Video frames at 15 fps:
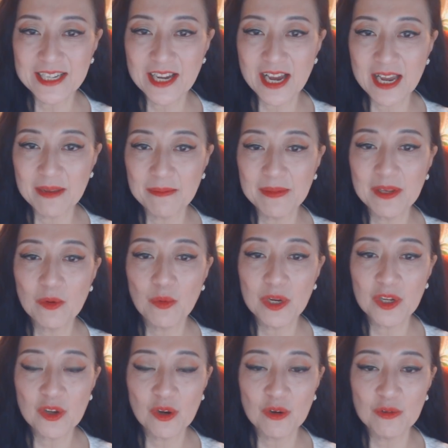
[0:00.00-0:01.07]
time
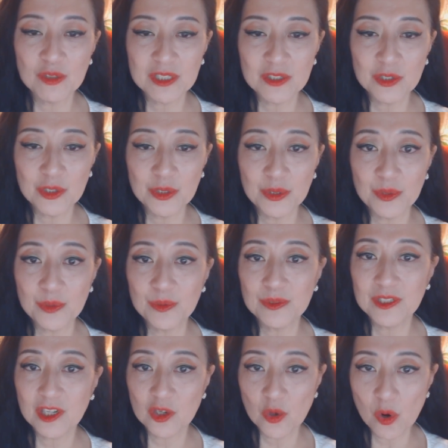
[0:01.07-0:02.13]
we go to
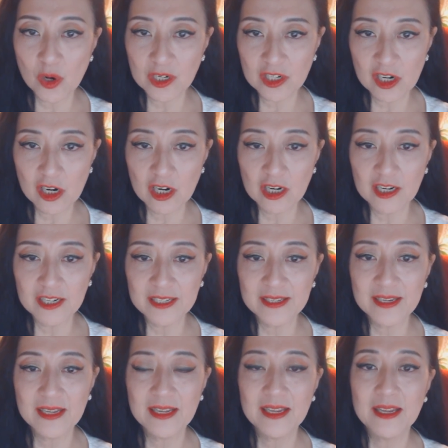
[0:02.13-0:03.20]
the court card,
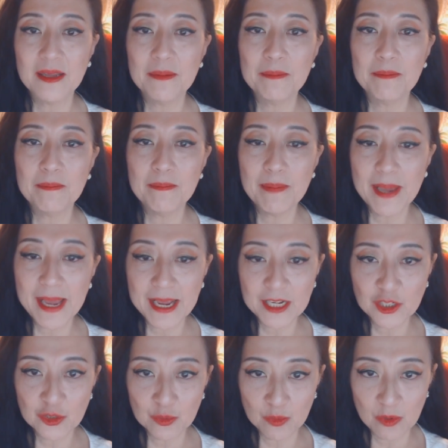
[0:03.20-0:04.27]

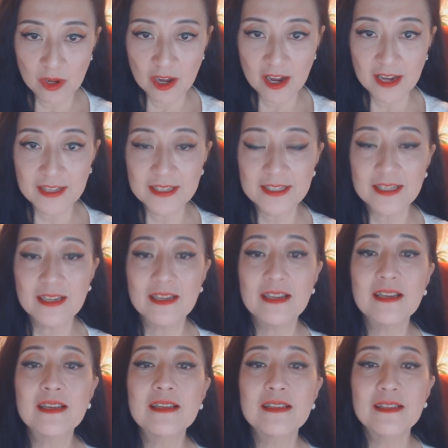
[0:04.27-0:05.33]
page ones,
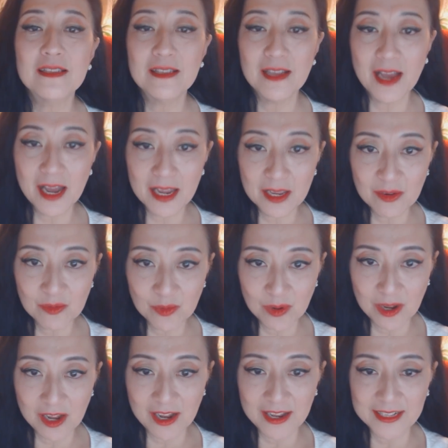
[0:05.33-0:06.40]
9
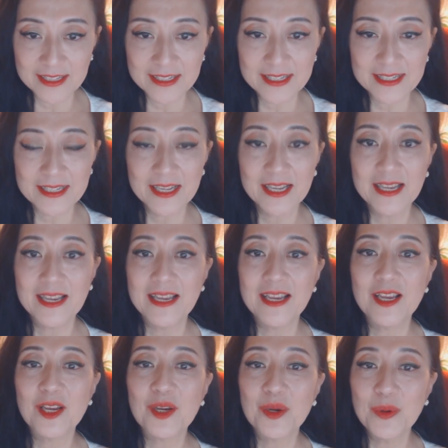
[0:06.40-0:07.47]
ones,
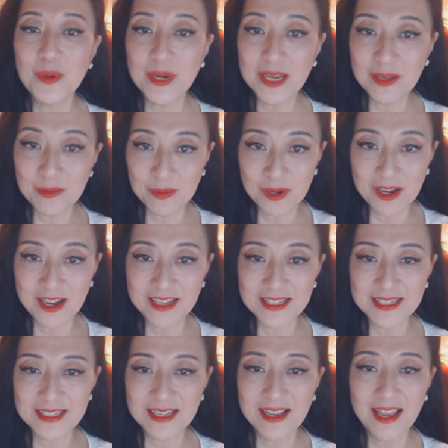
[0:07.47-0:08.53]
queen
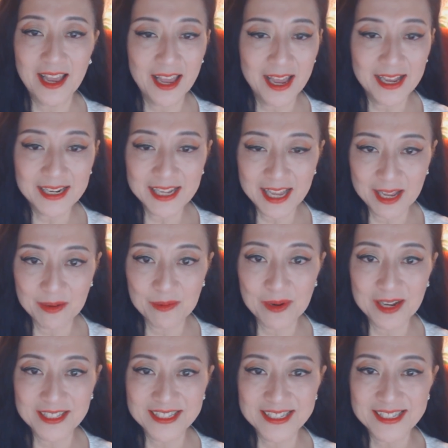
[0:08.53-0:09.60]
ones, and king
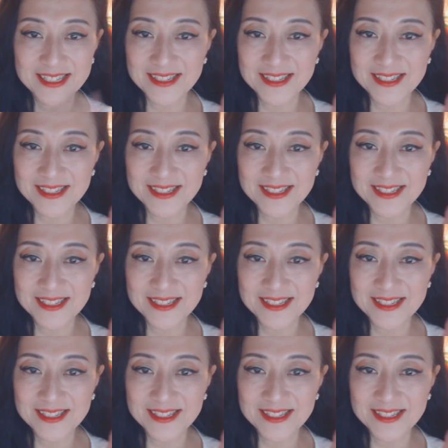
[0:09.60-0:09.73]
ones.